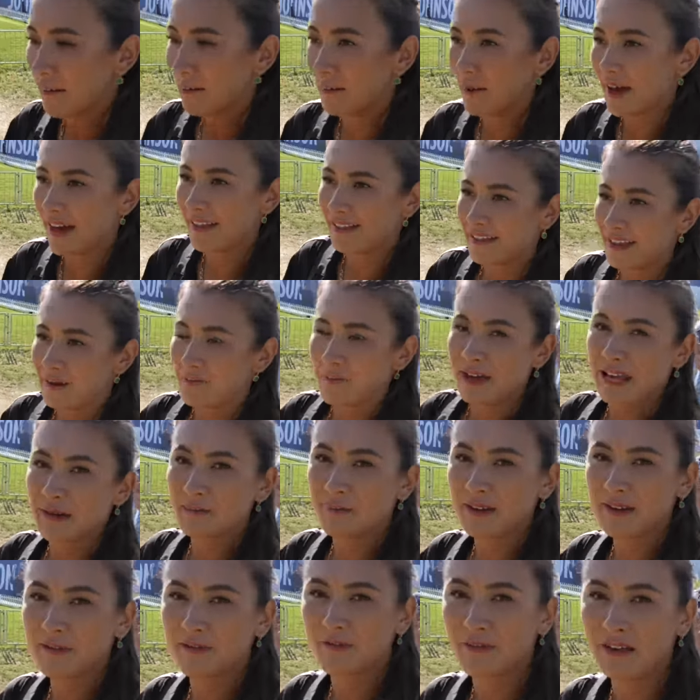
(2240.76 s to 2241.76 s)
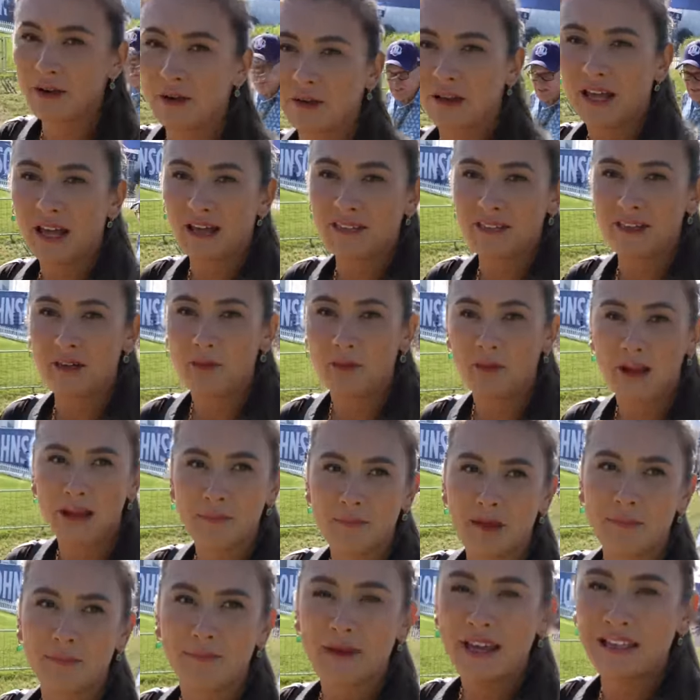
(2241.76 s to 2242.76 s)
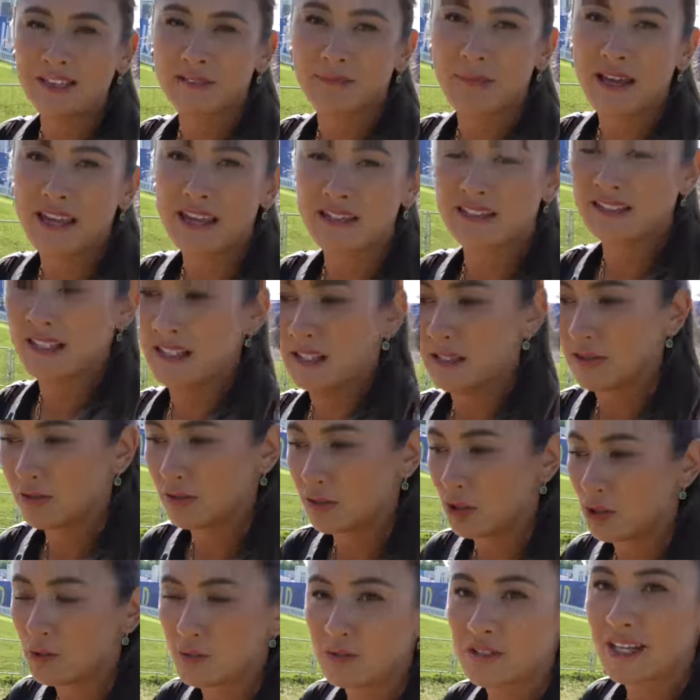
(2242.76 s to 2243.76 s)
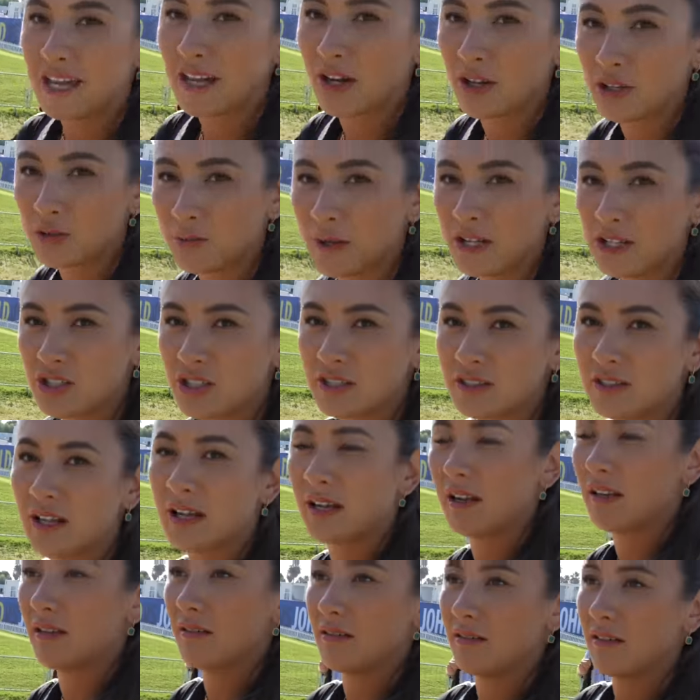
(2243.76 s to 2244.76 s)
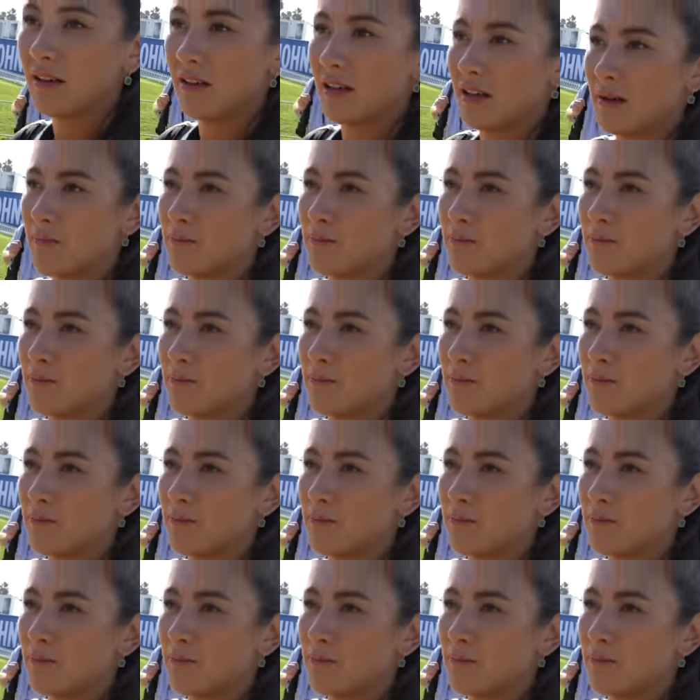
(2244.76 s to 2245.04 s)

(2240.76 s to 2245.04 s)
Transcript: but they made me feel like they were like my best mates in 2 seconds, which is like an